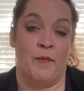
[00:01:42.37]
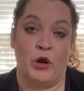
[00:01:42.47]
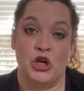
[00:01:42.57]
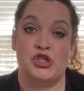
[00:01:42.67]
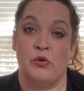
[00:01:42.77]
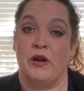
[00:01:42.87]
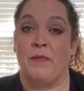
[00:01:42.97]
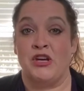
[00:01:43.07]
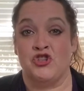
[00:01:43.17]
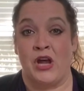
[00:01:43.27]
I'm going to do it in
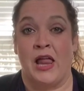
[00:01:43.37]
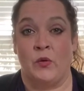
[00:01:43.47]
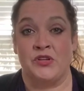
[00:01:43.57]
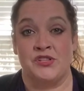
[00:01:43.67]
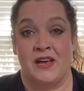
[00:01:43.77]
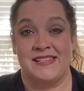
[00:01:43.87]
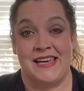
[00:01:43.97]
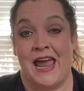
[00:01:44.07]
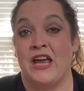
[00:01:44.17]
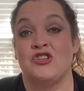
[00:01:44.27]
my shallower saucier,